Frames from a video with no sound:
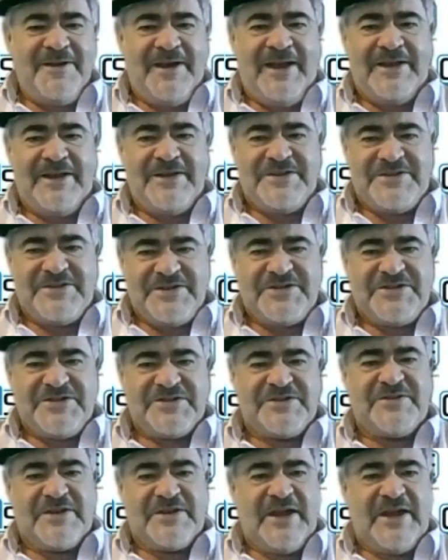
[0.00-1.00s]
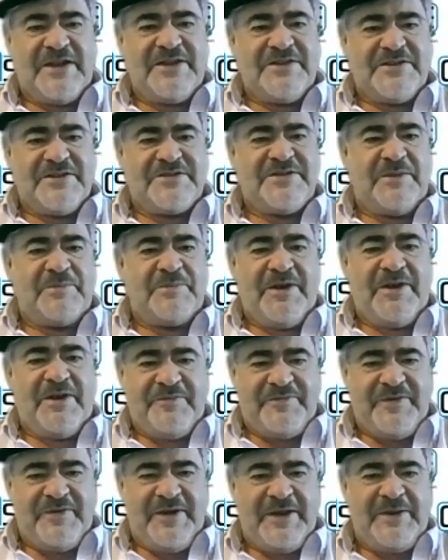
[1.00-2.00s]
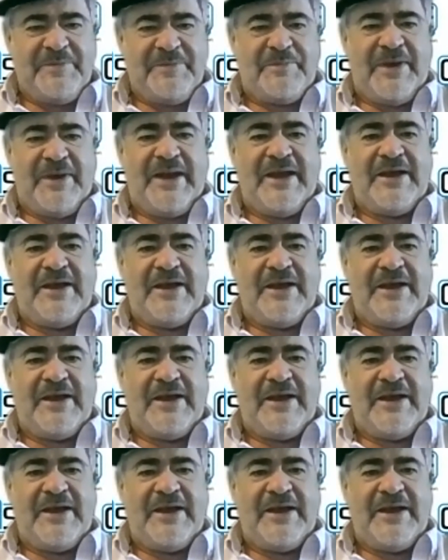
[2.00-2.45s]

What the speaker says: and just get some kind of feedback